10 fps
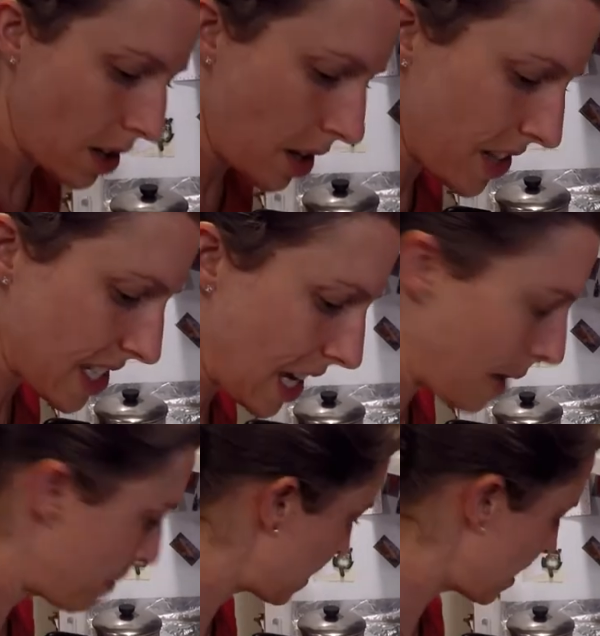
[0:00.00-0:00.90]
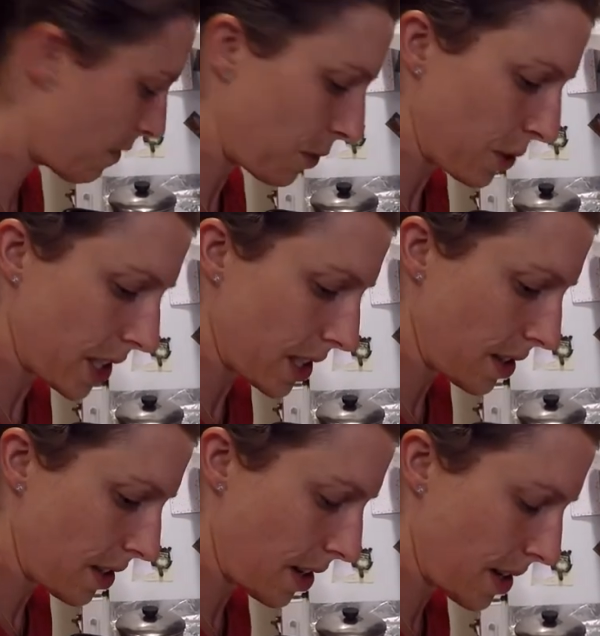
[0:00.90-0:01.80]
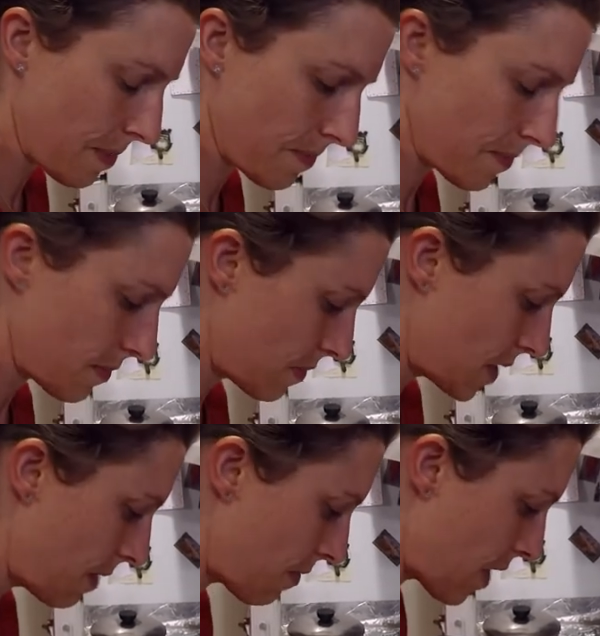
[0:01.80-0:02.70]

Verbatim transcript: on the top. It's not fully um, deep